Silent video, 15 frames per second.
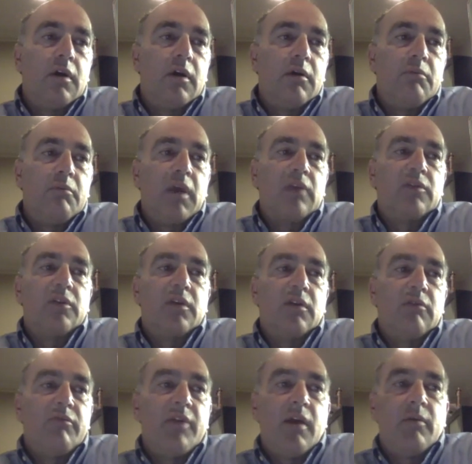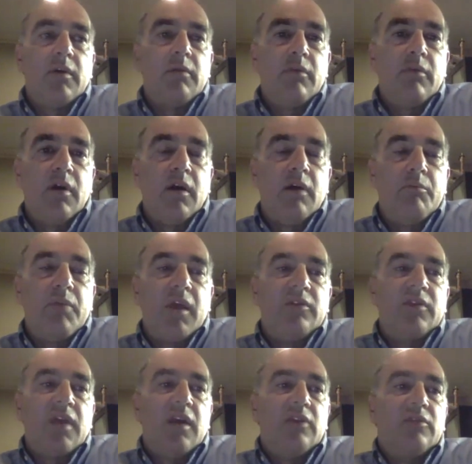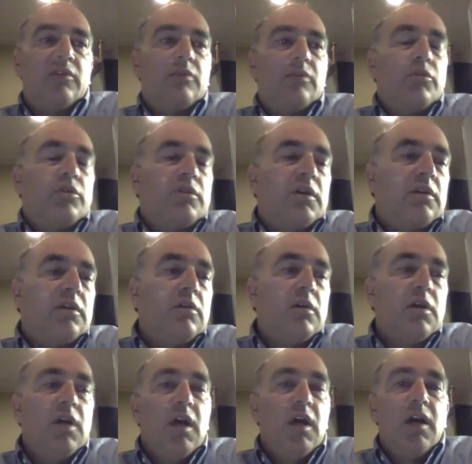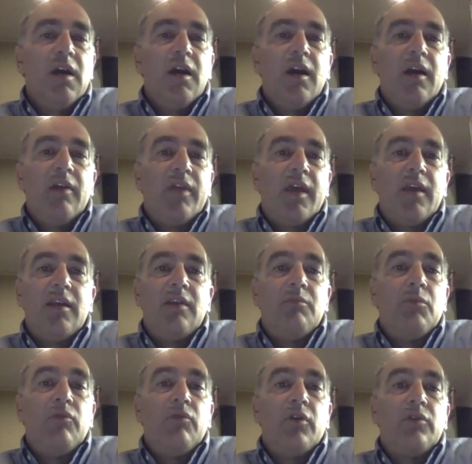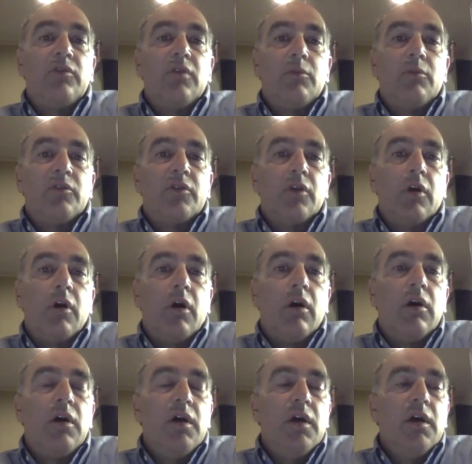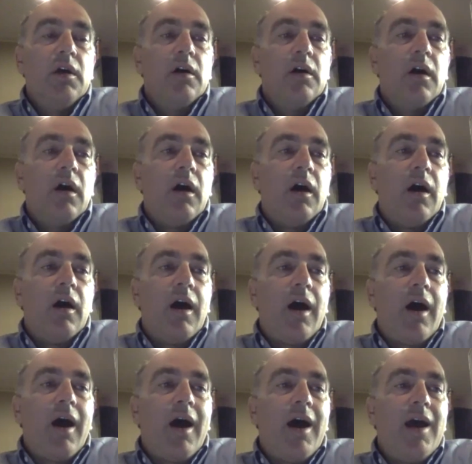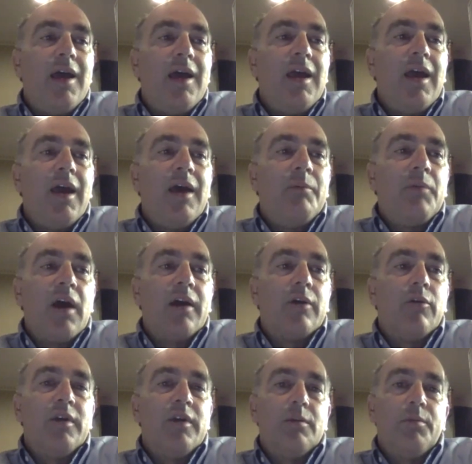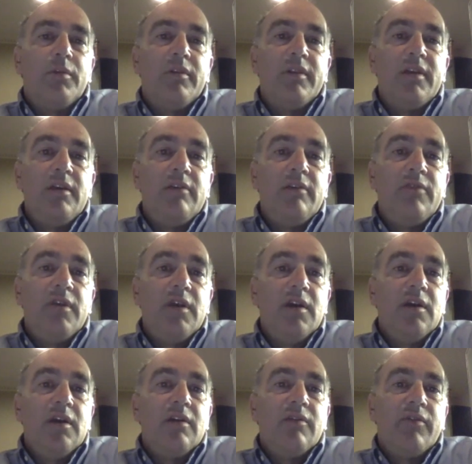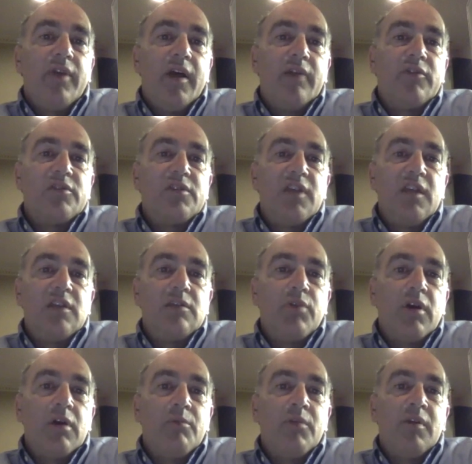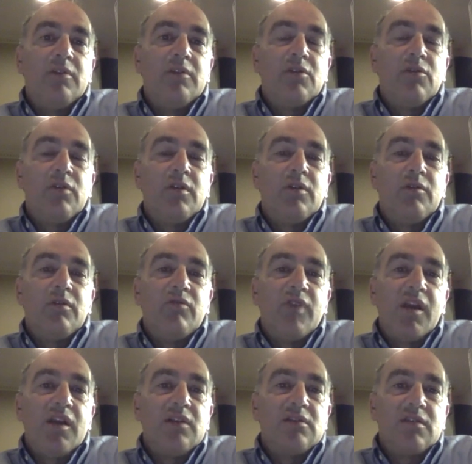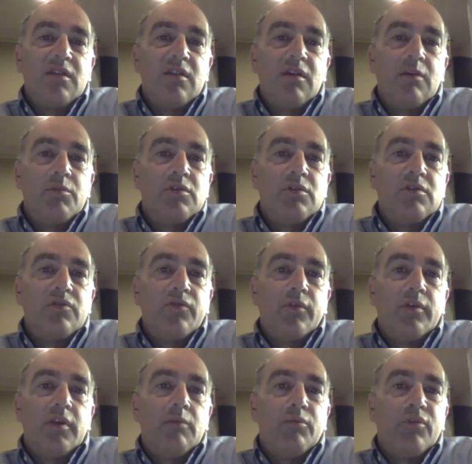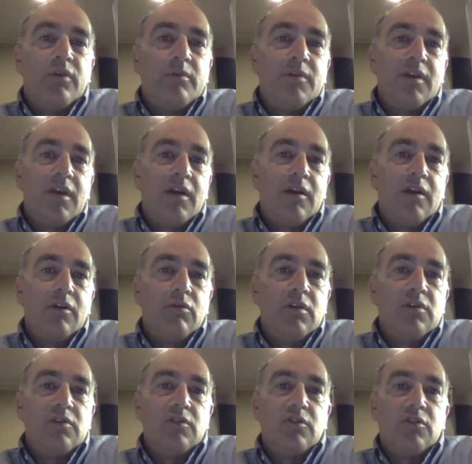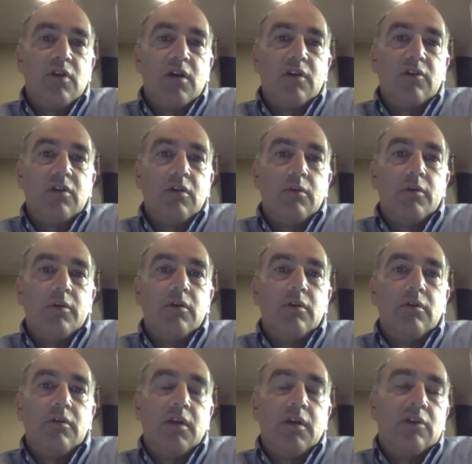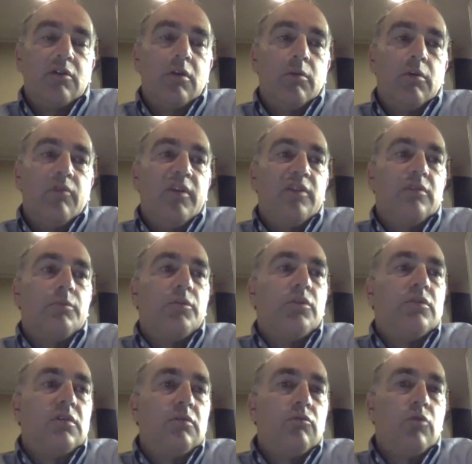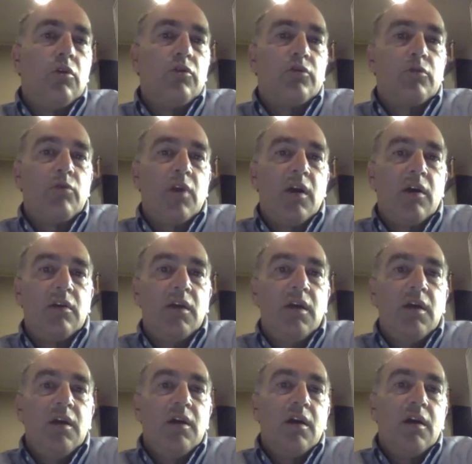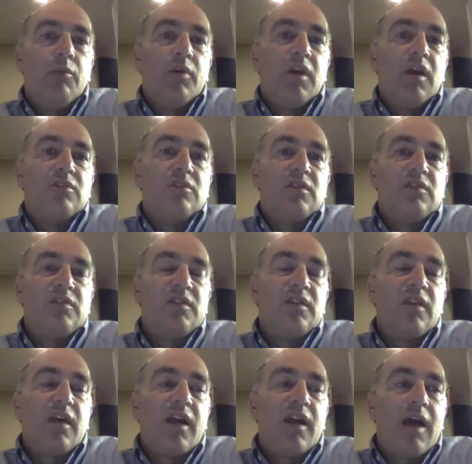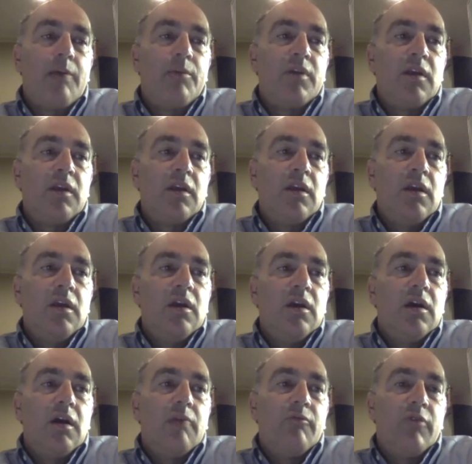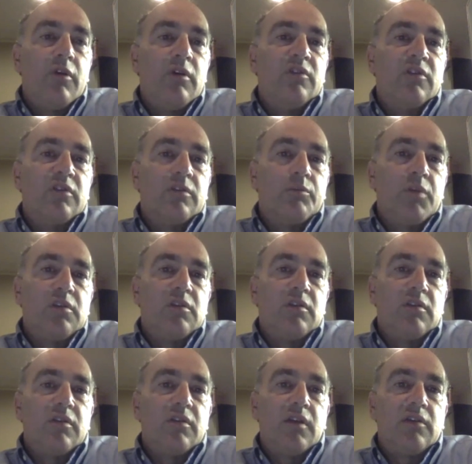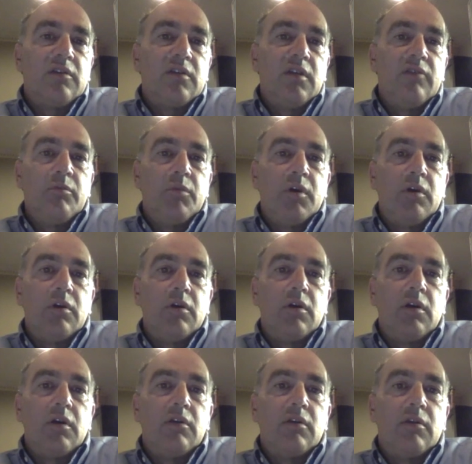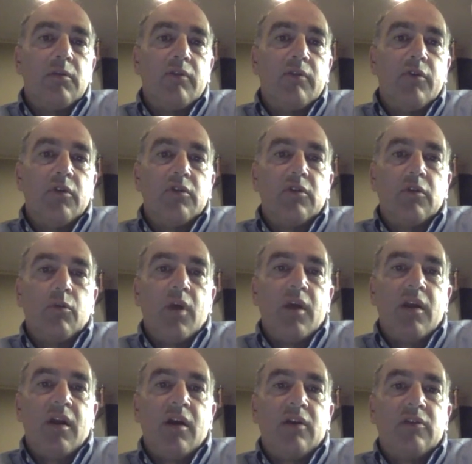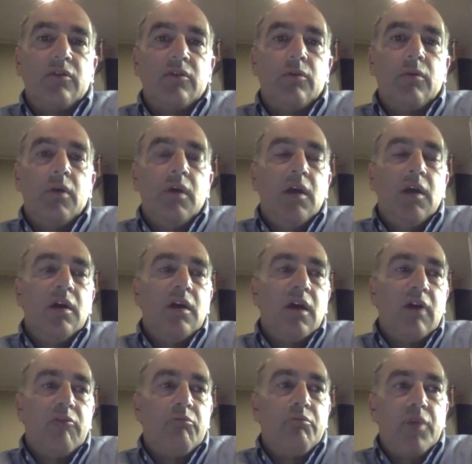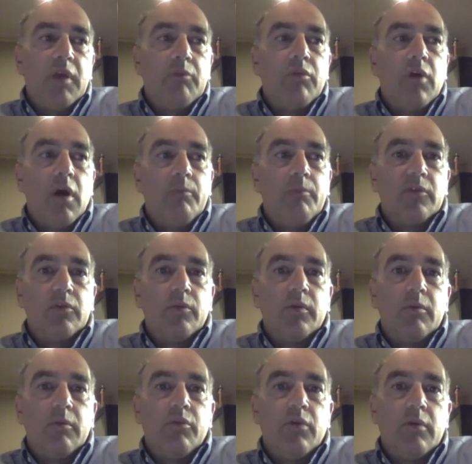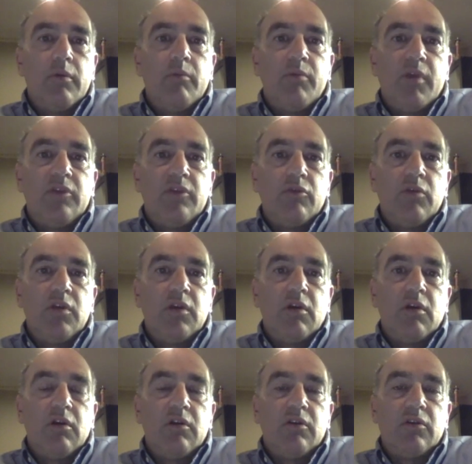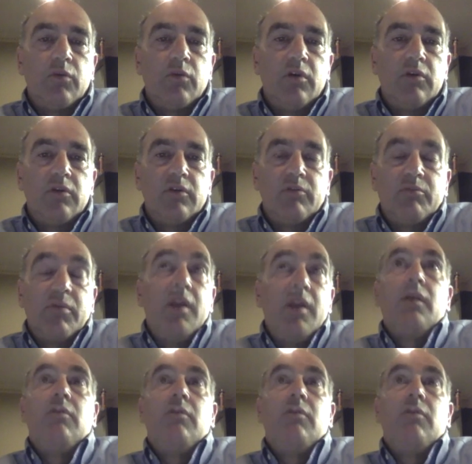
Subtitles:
Mexican family-based cases in particular, and they didn't move those numbers at all. I am not going to believe that the State Department is going to advance the numbers for the employment categories until the October visa bulletin rolls around, and we actually see that happening. I'm very suspicious that Stephen Miller and some of the folks in the White House who have big problems with employment-based green cards, as well as any